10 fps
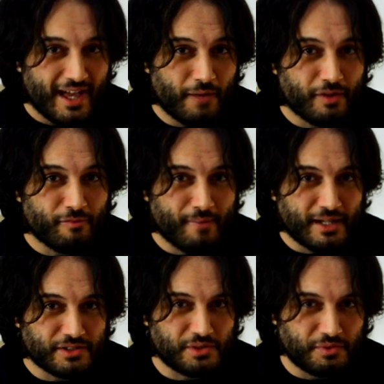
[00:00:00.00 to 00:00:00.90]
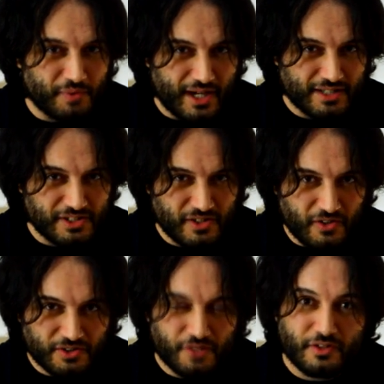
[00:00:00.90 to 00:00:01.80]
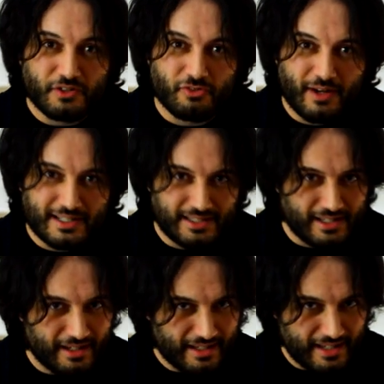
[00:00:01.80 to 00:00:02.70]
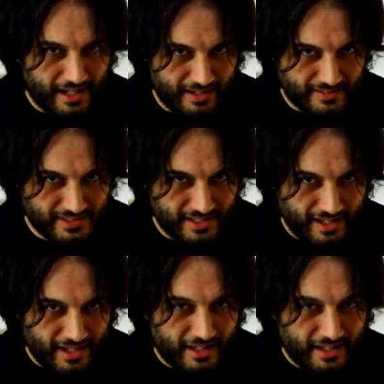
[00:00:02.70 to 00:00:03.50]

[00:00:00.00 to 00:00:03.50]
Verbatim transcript: it would have meant to wear socks of contrasting colors